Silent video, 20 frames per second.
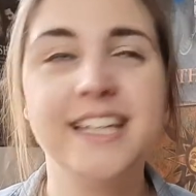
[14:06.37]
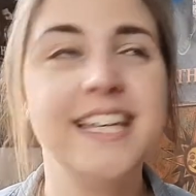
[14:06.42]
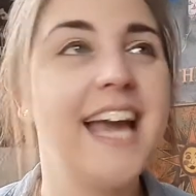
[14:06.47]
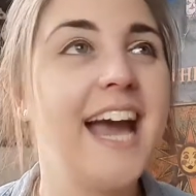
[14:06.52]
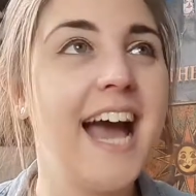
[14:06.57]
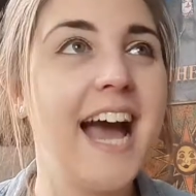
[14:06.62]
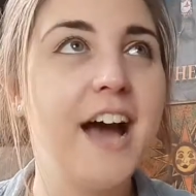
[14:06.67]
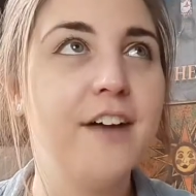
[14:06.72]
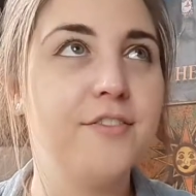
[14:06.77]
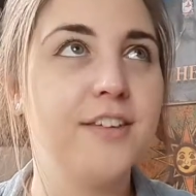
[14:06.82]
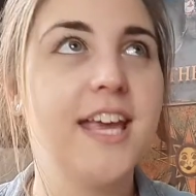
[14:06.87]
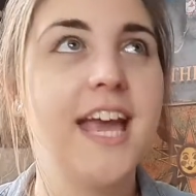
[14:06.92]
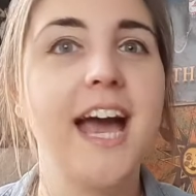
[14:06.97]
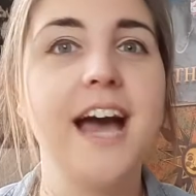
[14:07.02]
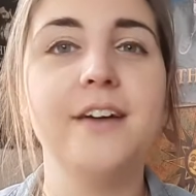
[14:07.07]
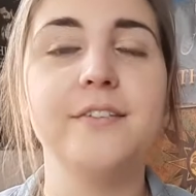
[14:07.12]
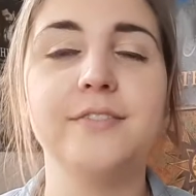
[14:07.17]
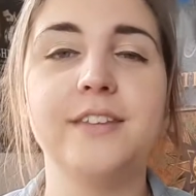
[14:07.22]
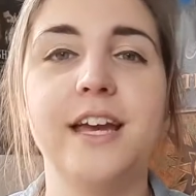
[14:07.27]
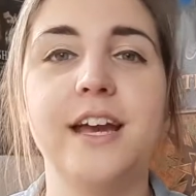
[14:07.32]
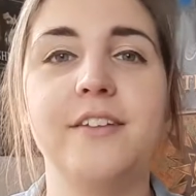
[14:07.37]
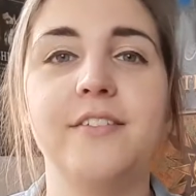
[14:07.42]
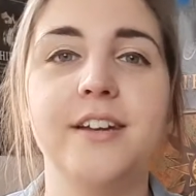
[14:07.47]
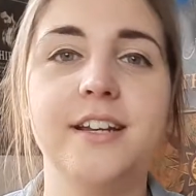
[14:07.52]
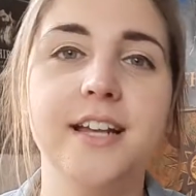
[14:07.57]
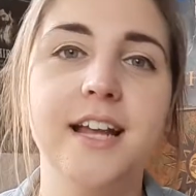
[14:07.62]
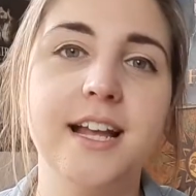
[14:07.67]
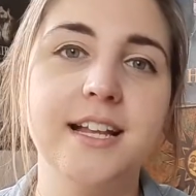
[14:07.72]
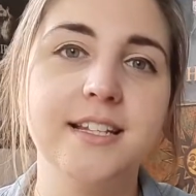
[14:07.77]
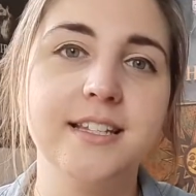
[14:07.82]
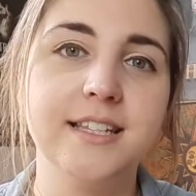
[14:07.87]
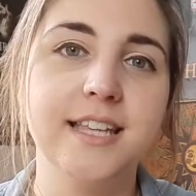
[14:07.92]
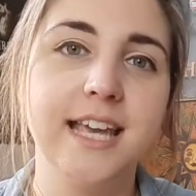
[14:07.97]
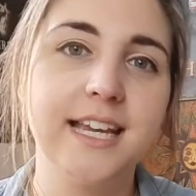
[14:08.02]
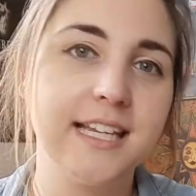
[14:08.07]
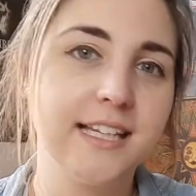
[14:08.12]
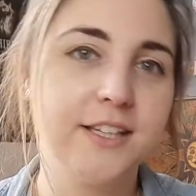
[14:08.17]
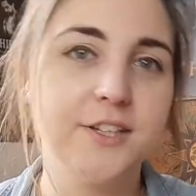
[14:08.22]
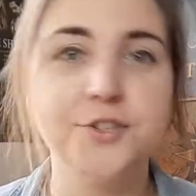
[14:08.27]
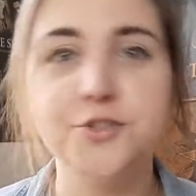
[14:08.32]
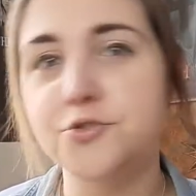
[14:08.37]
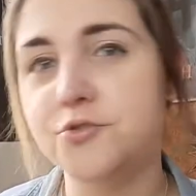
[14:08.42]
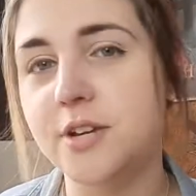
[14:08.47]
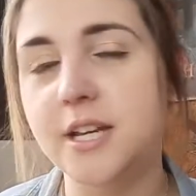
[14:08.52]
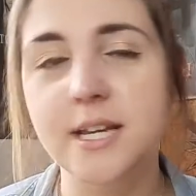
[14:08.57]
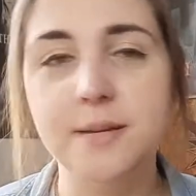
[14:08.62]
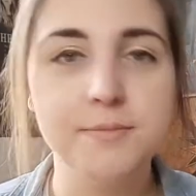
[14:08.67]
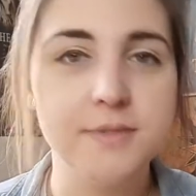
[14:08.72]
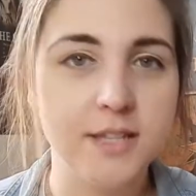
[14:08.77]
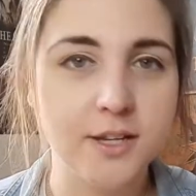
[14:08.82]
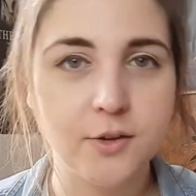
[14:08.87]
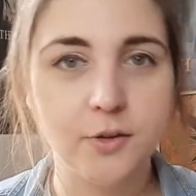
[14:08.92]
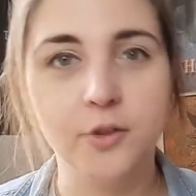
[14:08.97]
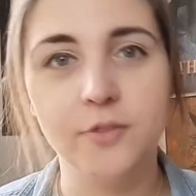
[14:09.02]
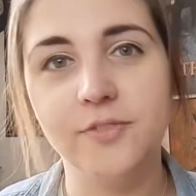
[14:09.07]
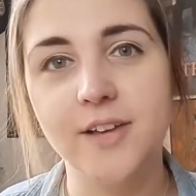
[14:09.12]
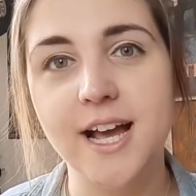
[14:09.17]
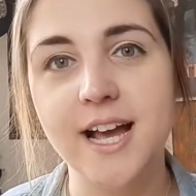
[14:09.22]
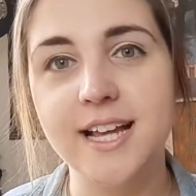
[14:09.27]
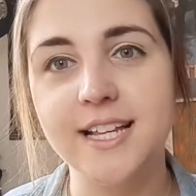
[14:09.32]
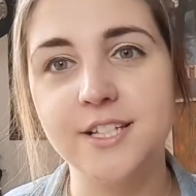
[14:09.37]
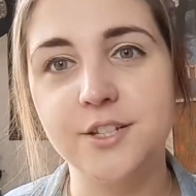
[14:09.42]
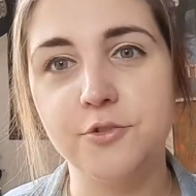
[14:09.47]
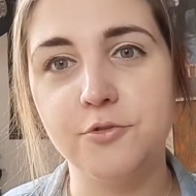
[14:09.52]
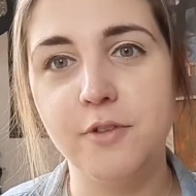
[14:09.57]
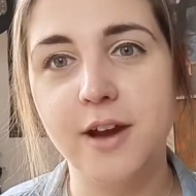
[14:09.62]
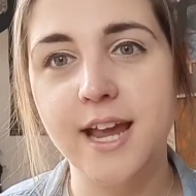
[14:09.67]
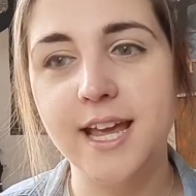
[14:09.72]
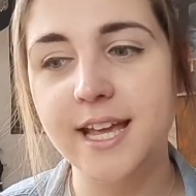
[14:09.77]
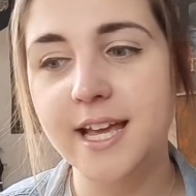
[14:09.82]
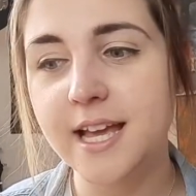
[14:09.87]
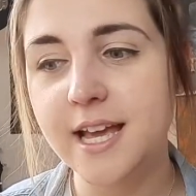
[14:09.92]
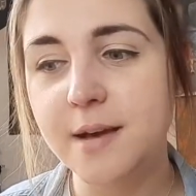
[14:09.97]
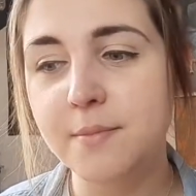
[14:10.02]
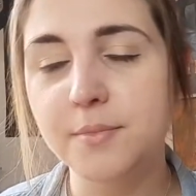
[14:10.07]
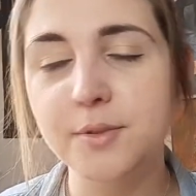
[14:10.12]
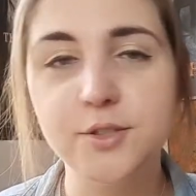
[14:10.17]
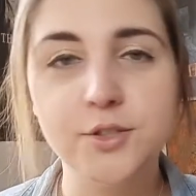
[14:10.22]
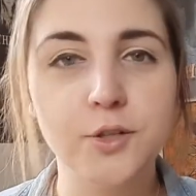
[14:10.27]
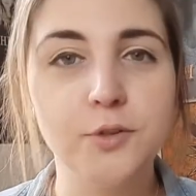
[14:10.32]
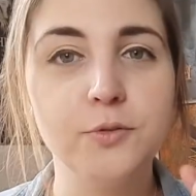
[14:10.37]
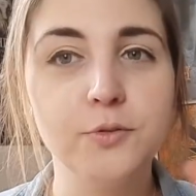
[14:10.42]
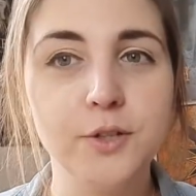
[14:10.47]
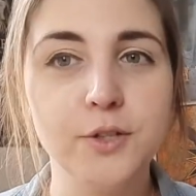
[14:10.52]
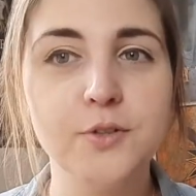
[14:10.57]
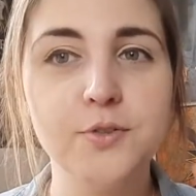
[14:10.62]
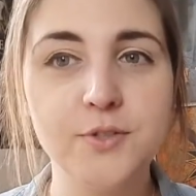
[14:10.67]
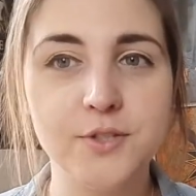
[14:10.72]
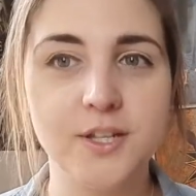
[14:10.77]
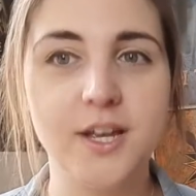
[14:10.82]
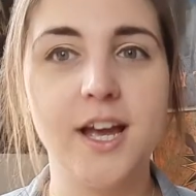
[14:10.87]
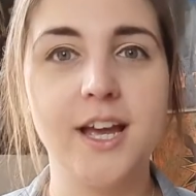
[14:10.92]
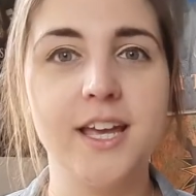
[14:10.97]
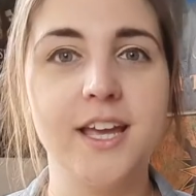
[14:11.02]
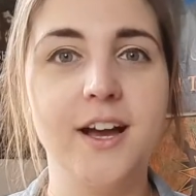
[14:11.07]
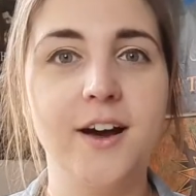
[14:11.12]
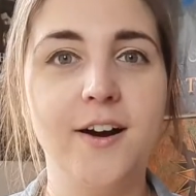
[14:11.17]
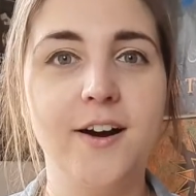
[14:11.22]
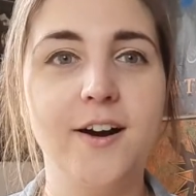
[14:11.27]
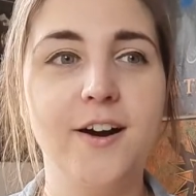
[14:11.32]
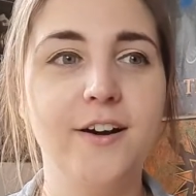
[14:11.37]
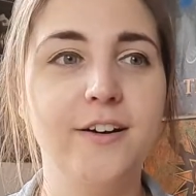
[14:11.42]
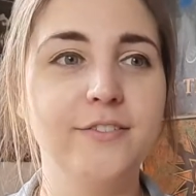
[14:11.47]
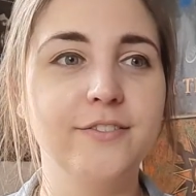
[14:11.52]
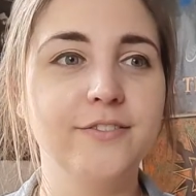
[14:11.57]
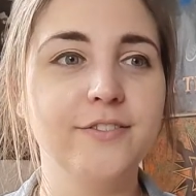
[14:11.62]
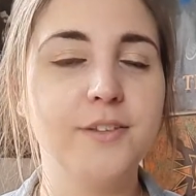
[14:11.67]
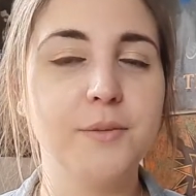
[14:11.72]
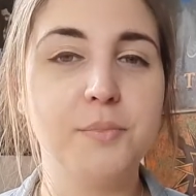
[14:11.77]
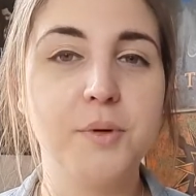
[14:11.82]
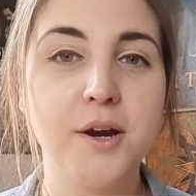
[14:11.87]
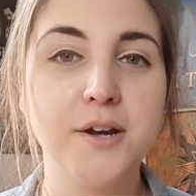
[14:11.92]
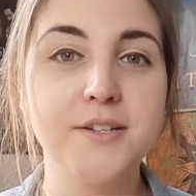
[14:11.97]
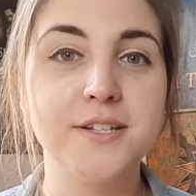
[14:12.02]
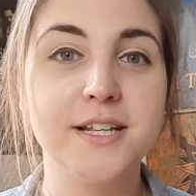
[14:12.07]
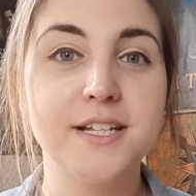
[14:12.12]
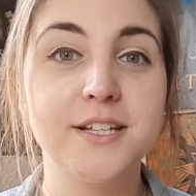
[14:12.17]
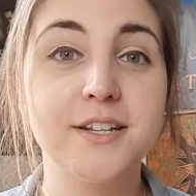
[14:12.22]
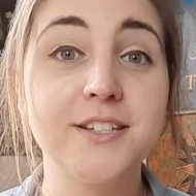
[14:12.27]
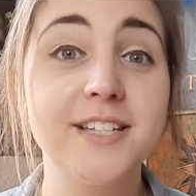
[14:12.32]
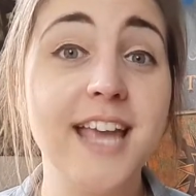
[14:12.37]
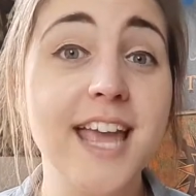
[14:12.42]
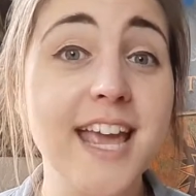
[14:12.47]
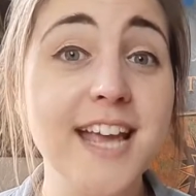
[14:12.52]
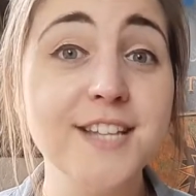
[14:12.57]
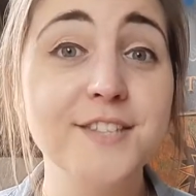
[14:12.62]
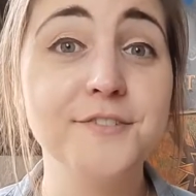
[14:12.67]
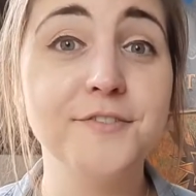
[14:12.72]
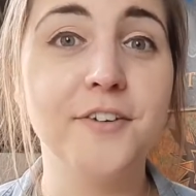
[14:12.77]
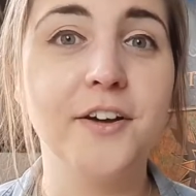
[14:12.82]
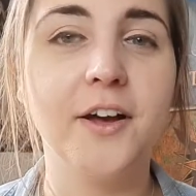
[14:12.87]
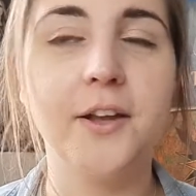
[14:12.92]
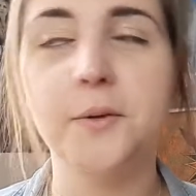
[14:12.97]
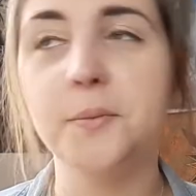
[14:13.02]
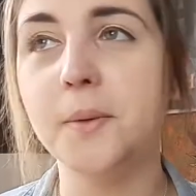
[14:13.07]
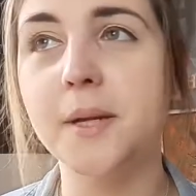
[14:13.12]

Yeah, having it out there and getting the streams and all of that is great, but don't lose sight of the process, because it is fun.